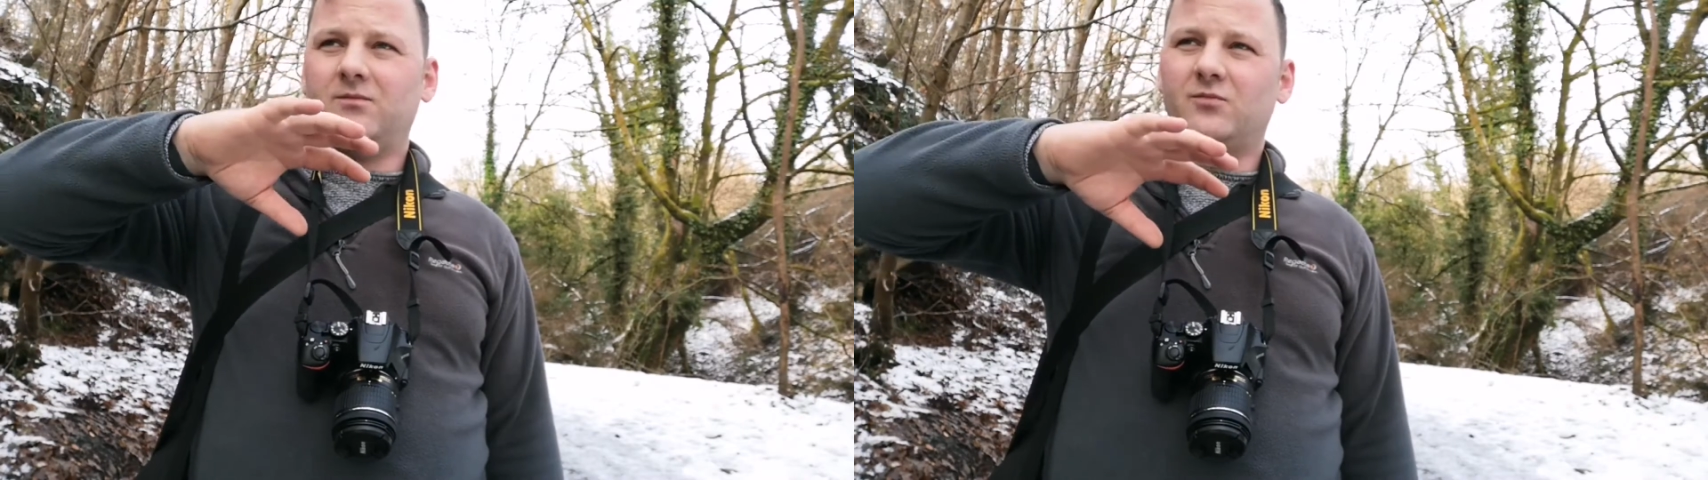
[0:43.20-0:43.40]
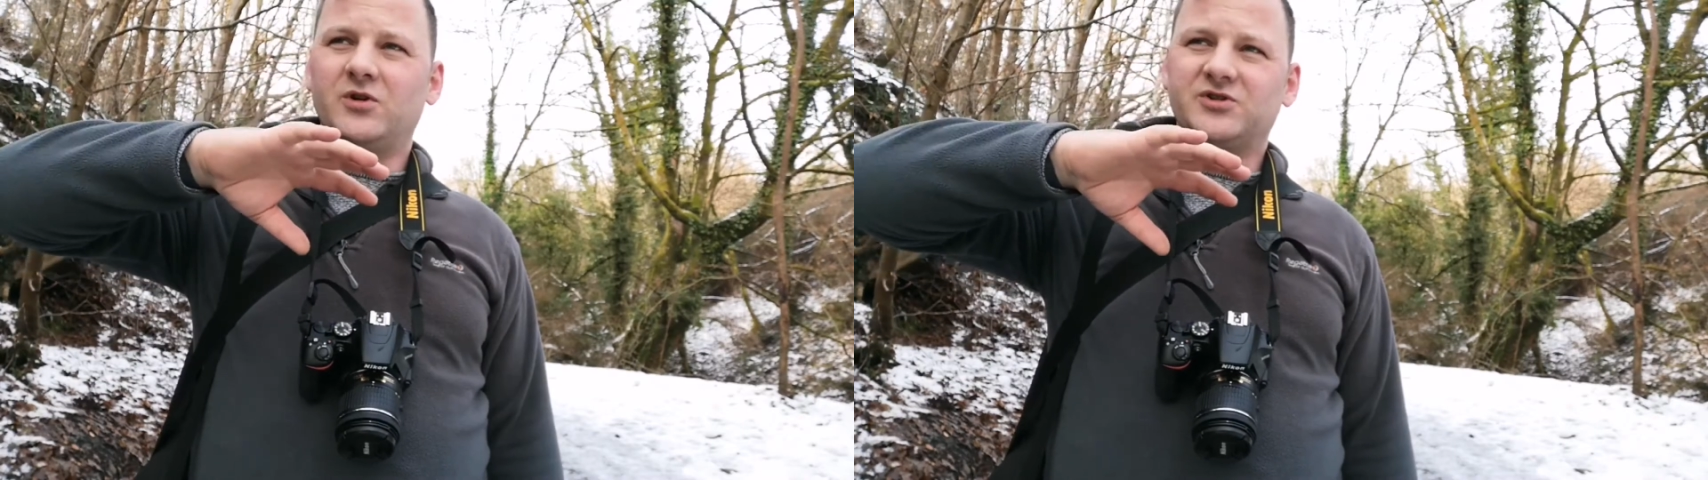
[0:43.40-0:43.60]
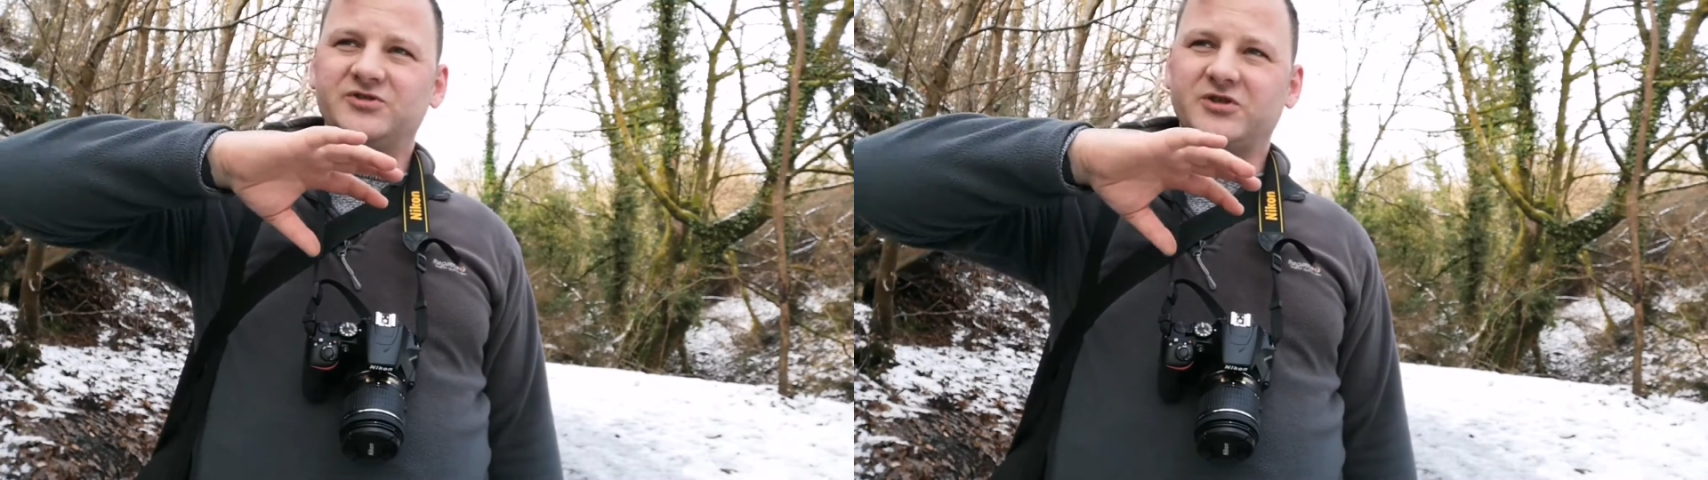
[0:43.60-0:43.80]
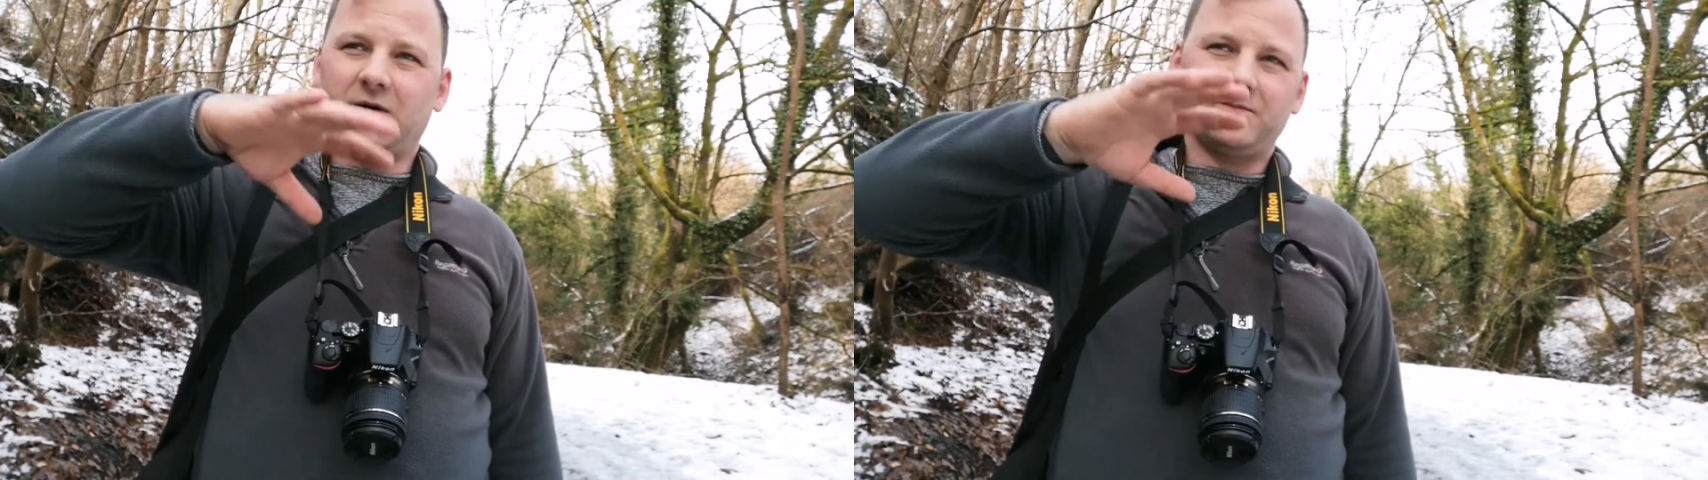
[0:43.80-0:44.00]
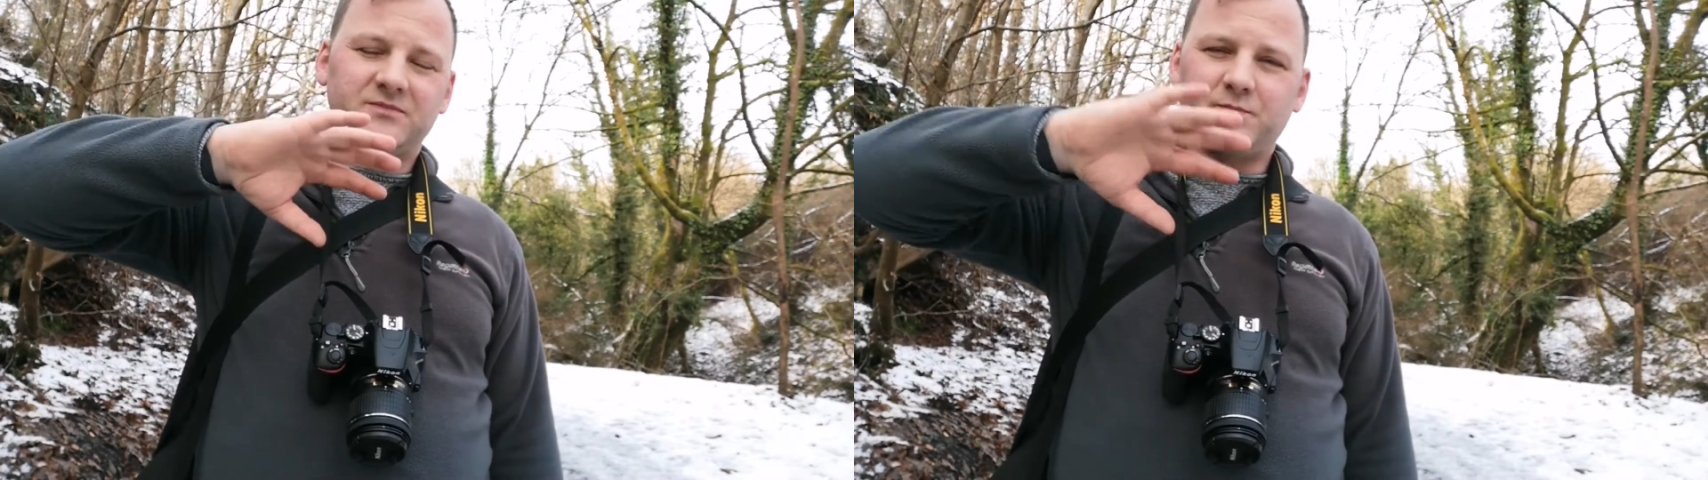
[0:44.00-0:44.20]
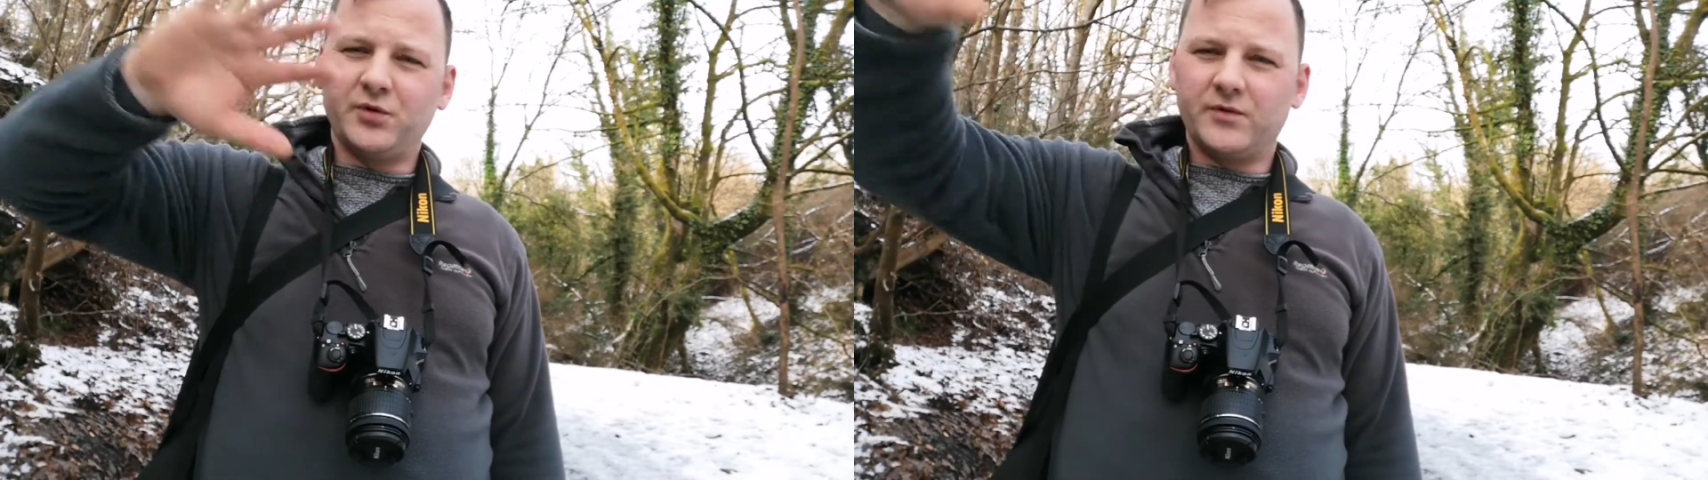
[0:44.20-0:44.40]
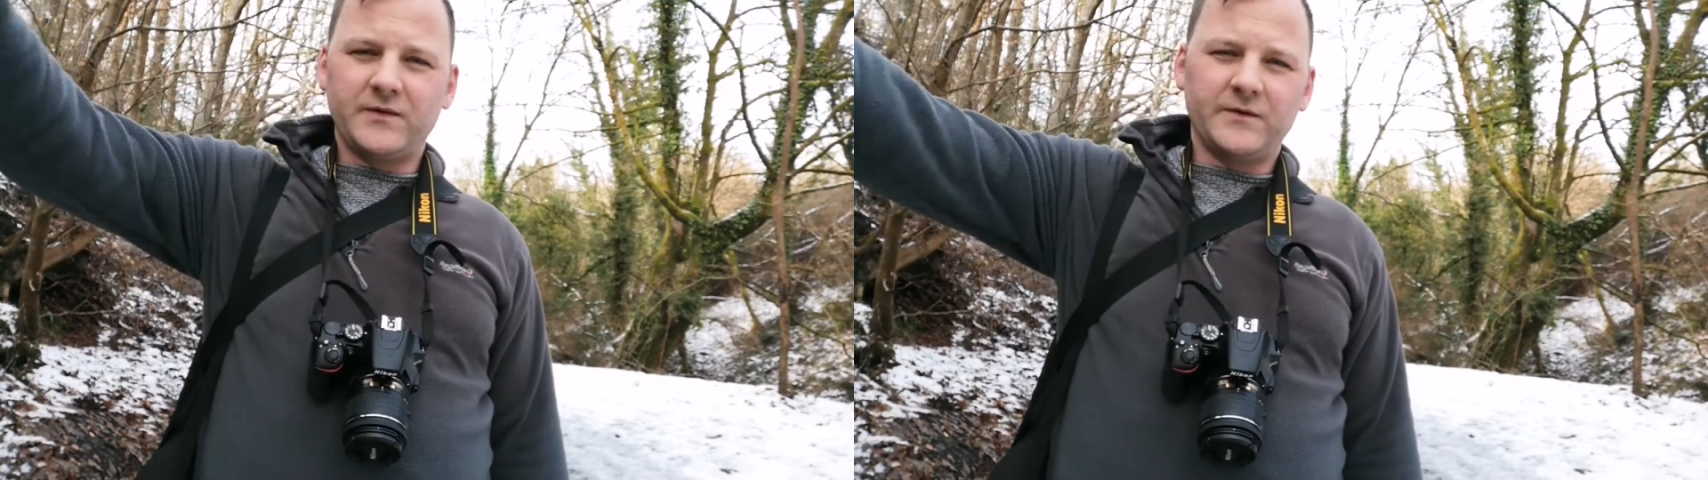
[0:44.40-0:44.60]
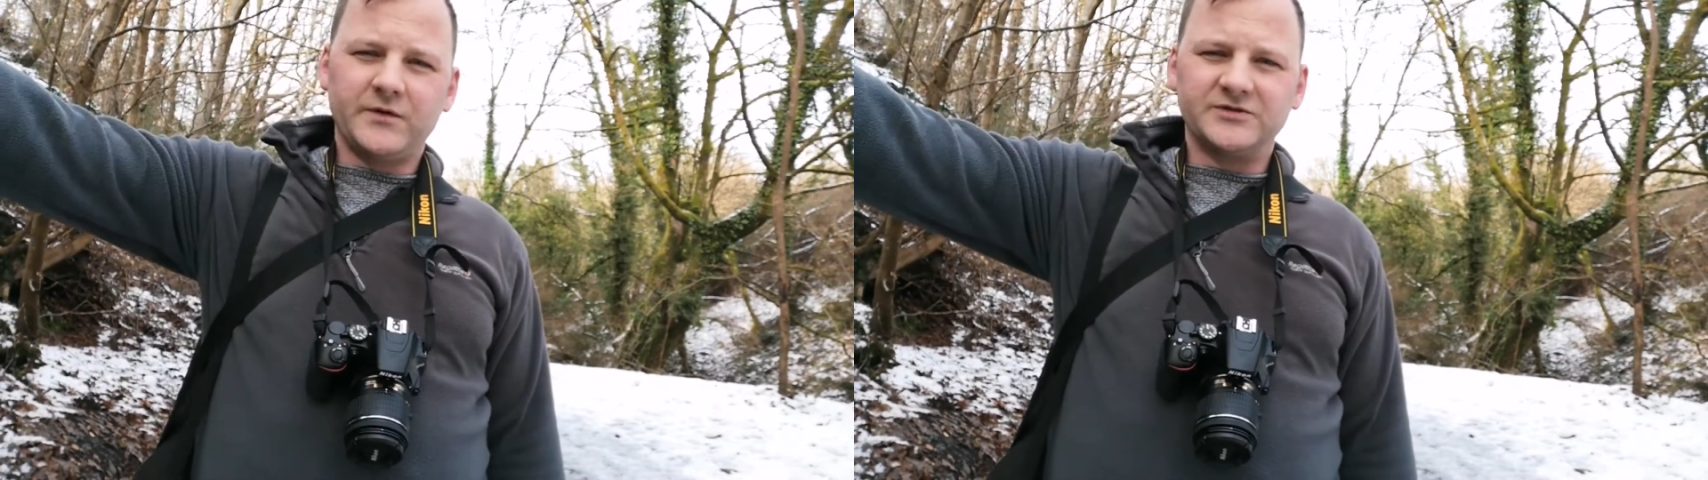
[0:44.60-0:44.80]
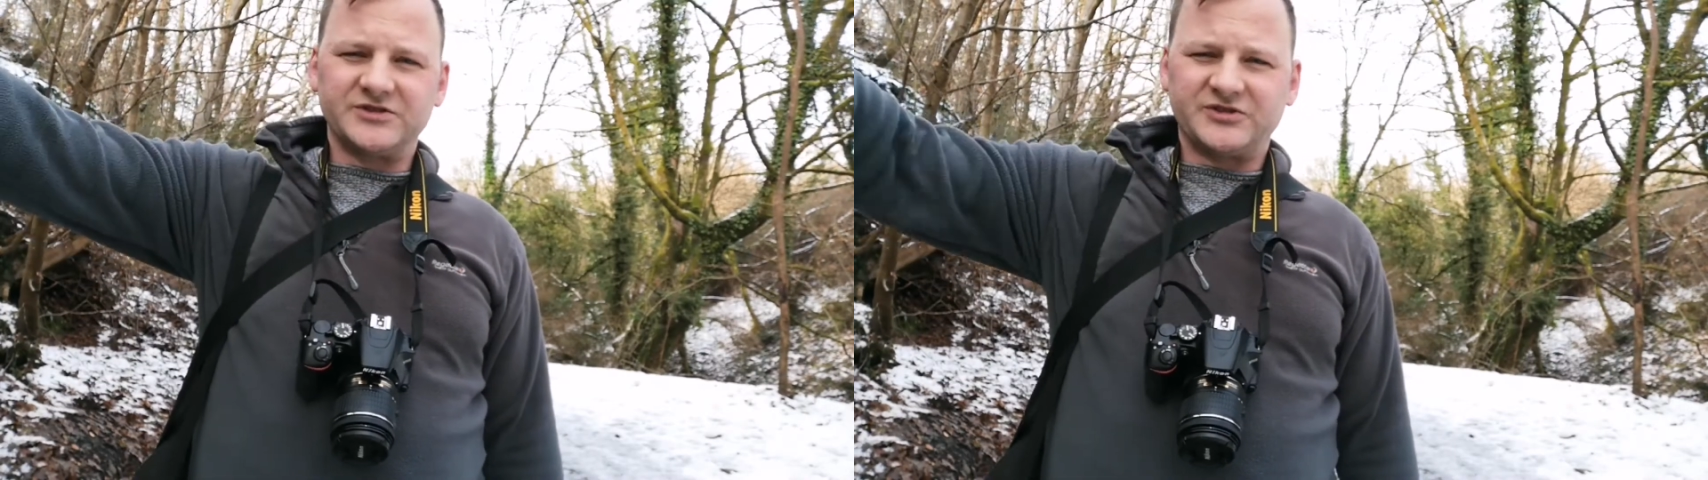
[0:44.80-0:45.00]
which has got beautiful views